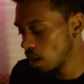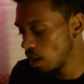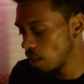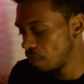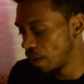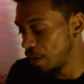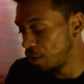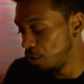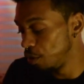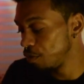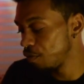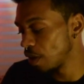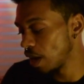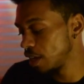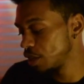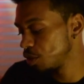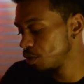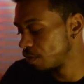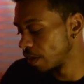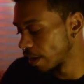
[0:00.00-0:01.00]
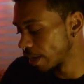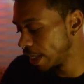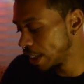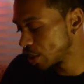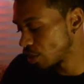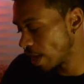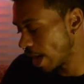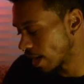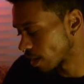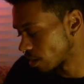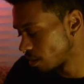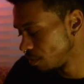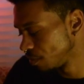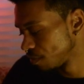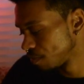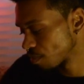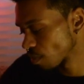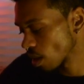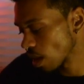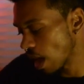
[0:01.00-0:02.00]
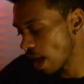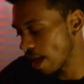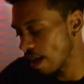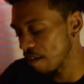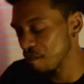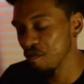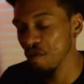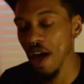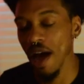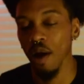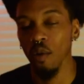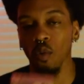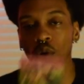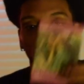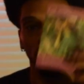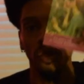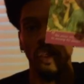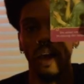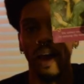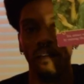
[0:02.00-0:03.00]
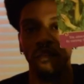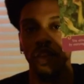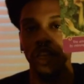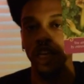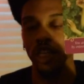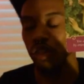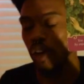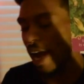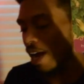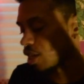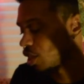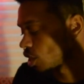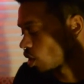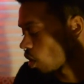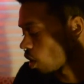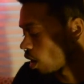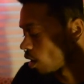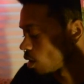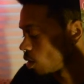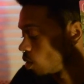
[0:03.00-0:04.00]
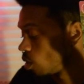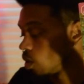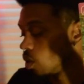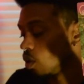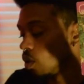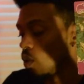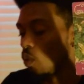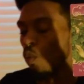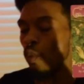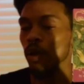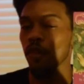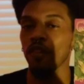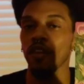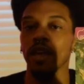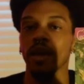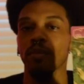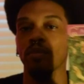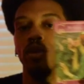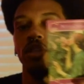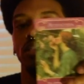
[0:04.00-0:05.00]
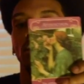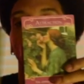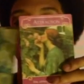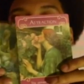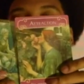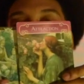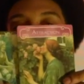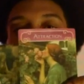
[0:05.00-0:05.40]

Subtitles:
They do find you very attractive. I have the attraction card with the Empress card.